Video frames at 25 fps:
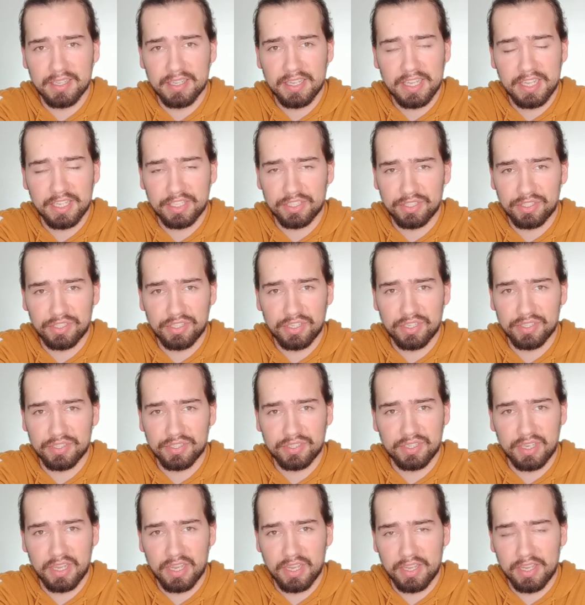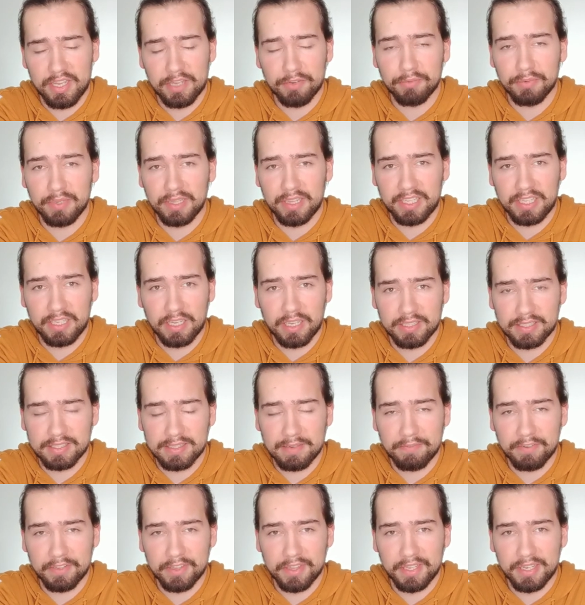It's just, it really cuts
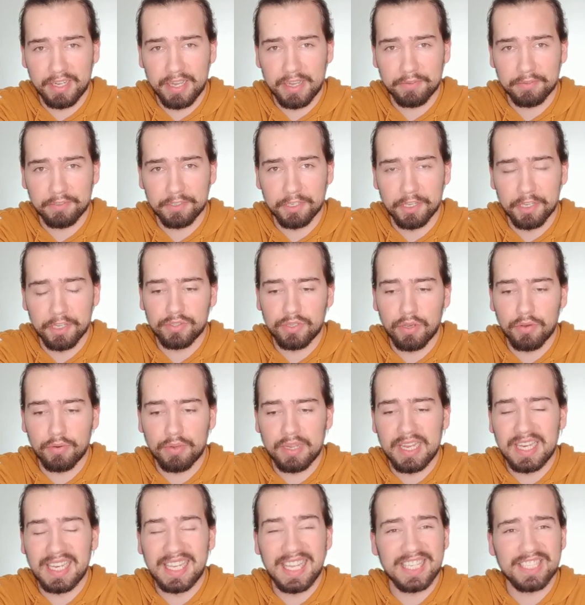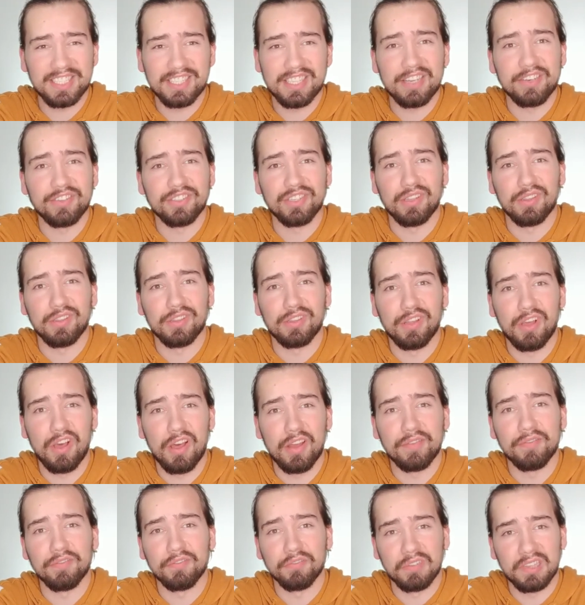everything out. So unless there's a
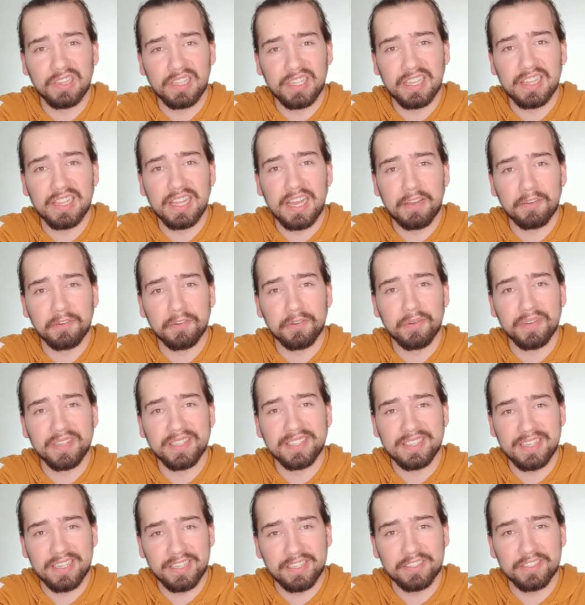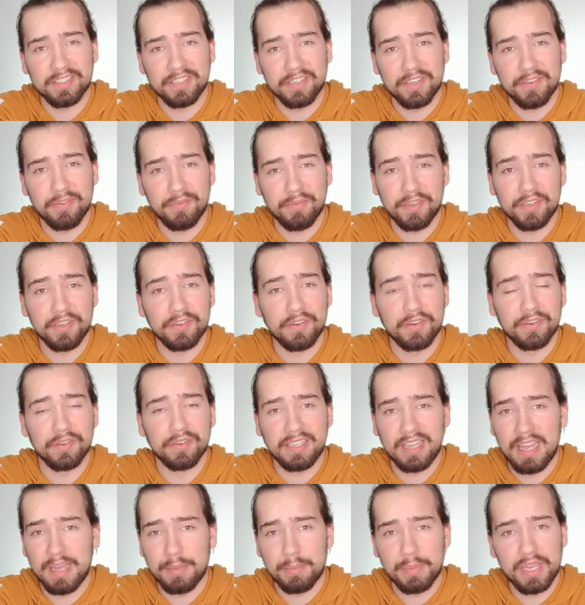lot of really loud noise next to you when you're
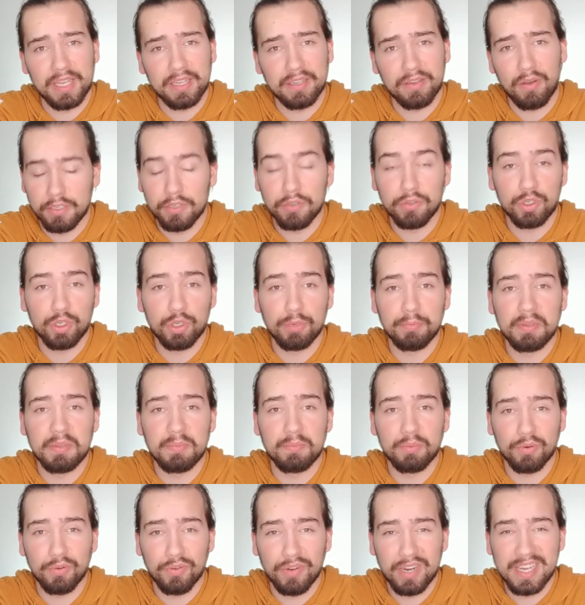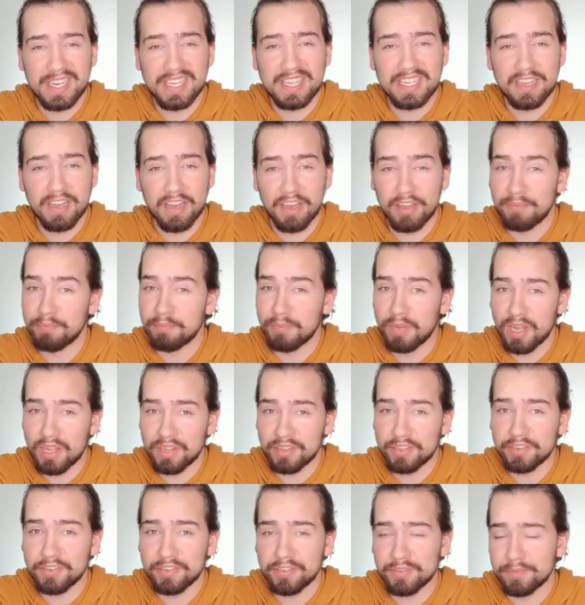gaming, you should be pretty unbothered.